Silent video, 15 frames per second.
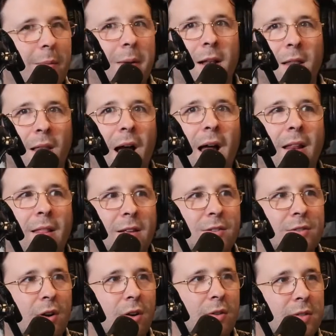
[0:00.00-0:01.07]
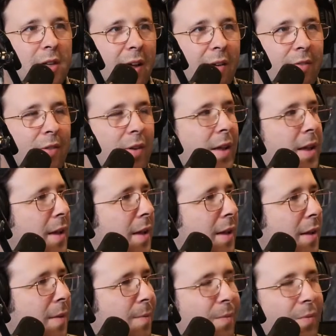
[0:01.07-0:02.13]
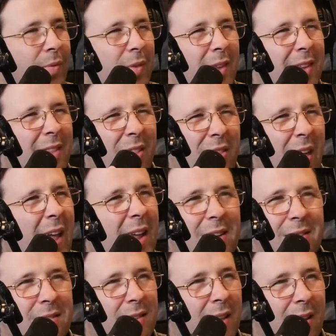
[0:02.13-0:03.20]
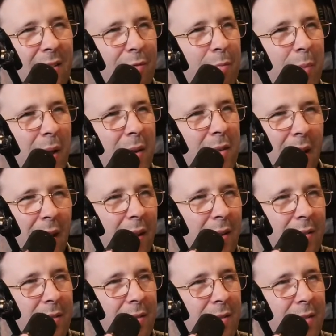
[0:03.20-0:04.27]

I mean, a lot of these girls have things that have been done.